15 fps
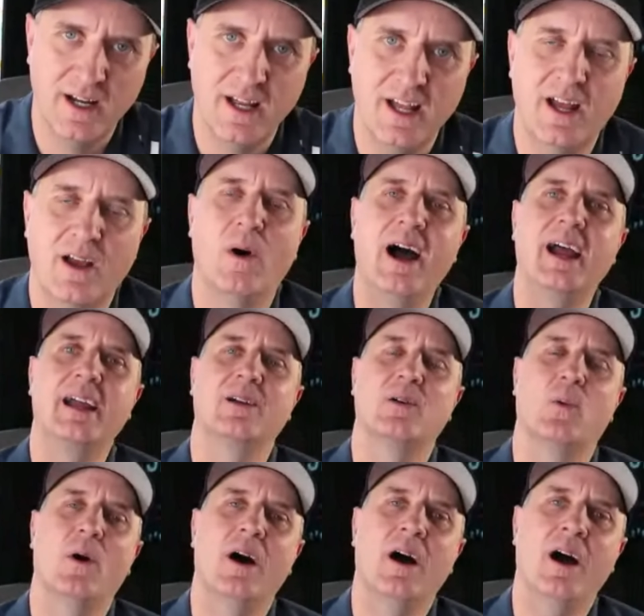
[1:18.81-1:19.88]
Why?
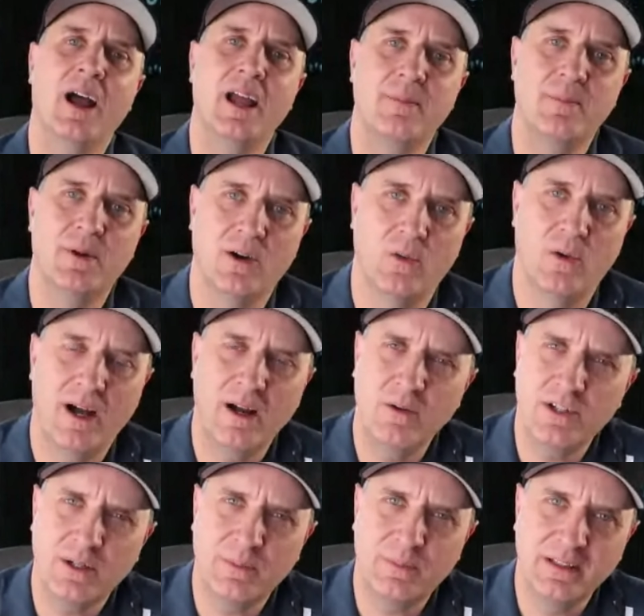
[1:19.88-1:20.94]
Why, Moe? Why
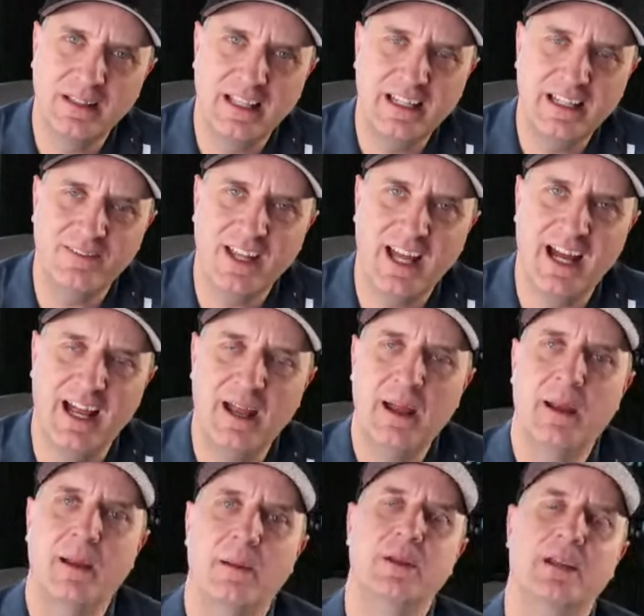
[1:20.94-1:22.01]
would you believe that?
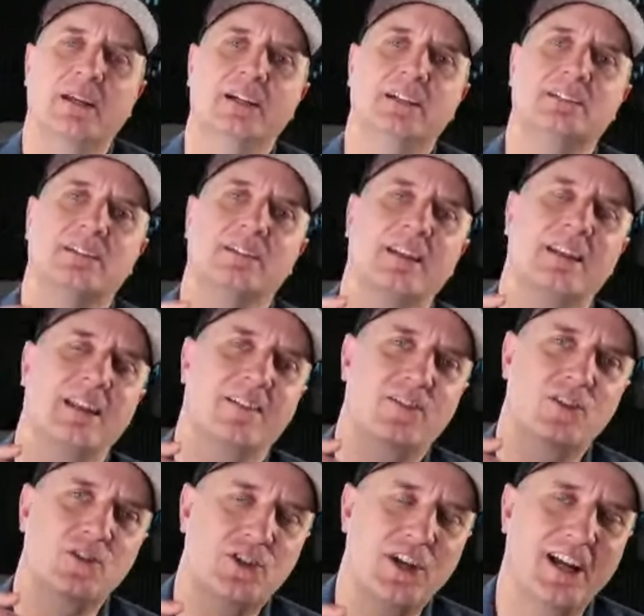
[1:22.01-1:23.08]
Because
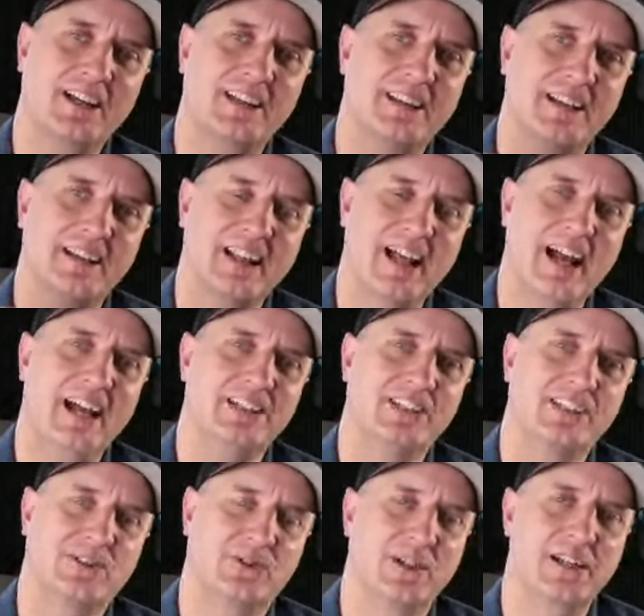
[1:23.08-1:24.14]
if you check the
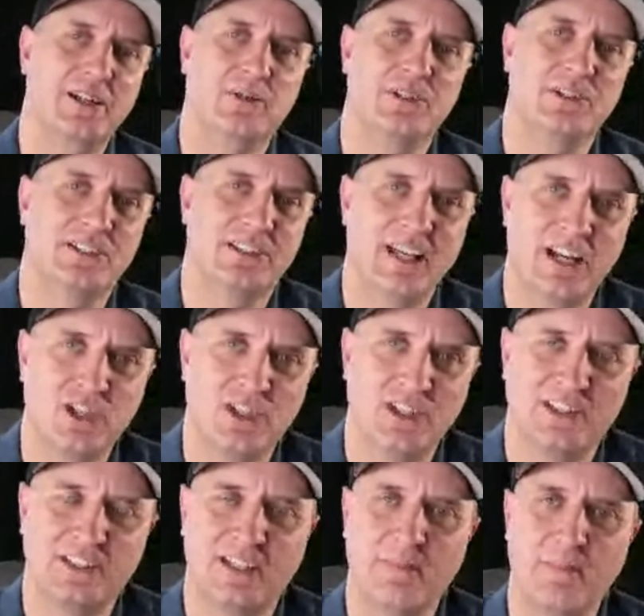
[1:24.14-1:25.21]
last three
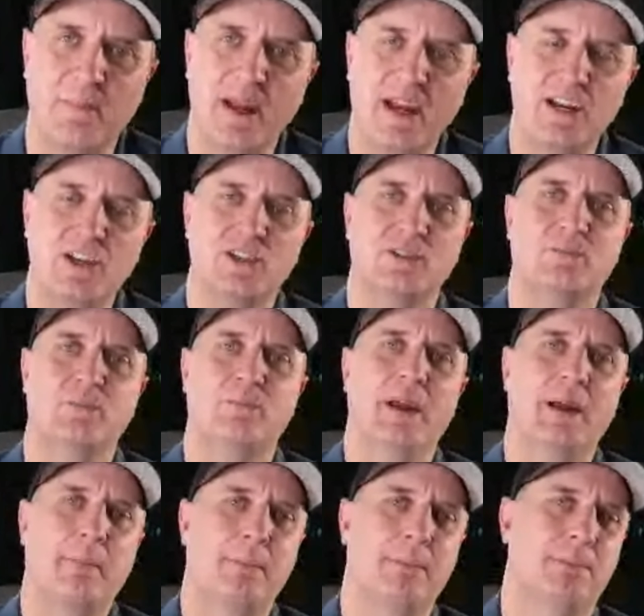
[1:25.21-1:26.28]
recessions, the major
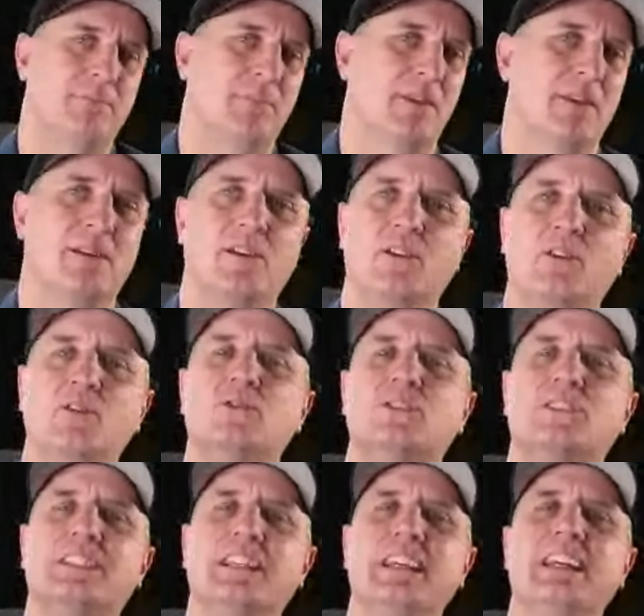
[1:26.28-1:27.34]
big, you
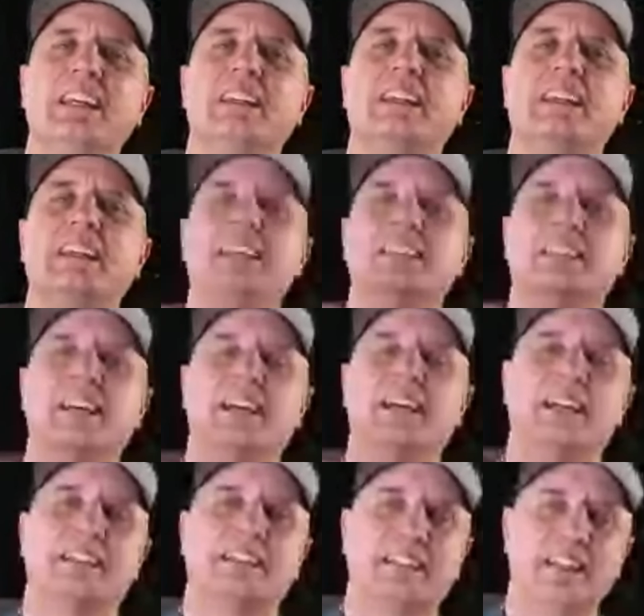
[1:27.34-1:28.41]
see these
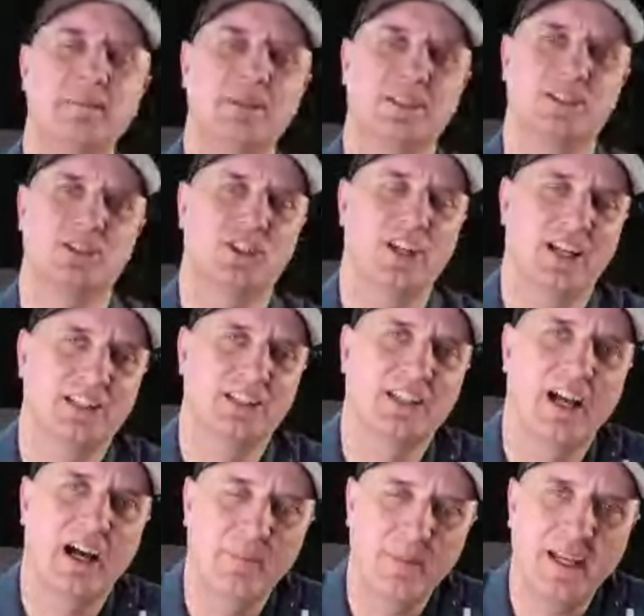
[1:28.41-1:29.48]
stimulus checks
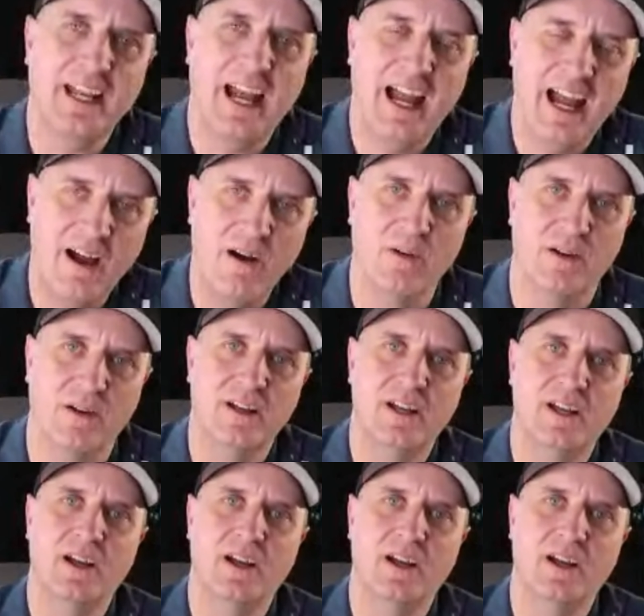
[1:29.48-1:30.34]
coming out.